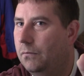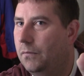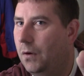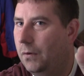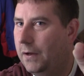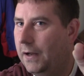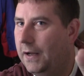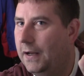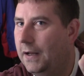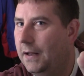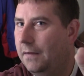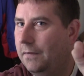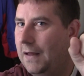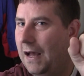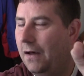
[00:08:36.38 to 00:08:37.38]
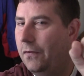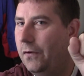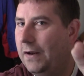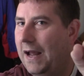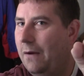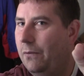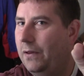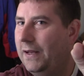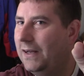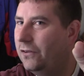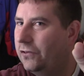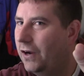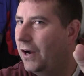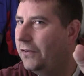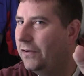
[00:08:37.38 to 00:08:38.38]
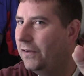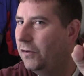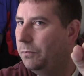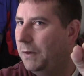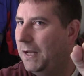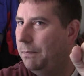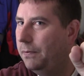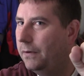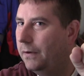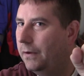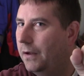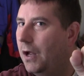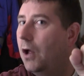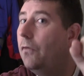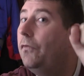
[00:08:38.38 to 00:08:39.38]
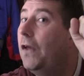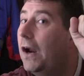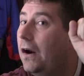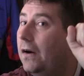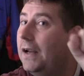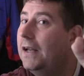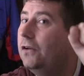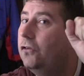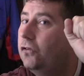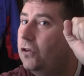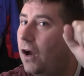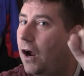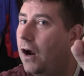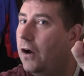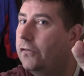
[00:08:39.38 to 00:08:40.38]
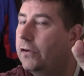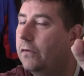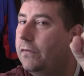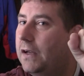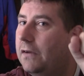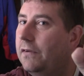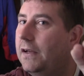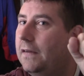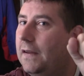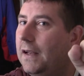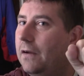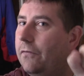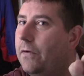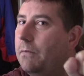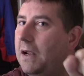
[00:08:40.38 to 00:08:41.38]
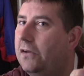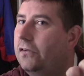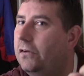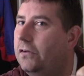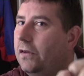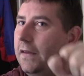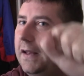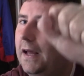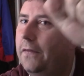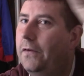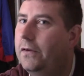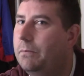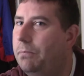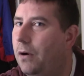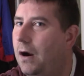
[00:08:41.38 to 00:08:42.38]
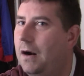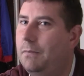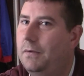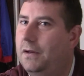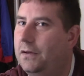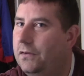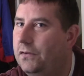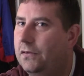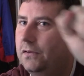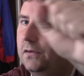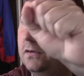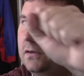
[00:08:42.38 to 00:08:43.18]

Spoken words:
Okay? Now, they're not really in charge of these people. They're in charge of giving the information to the other departments.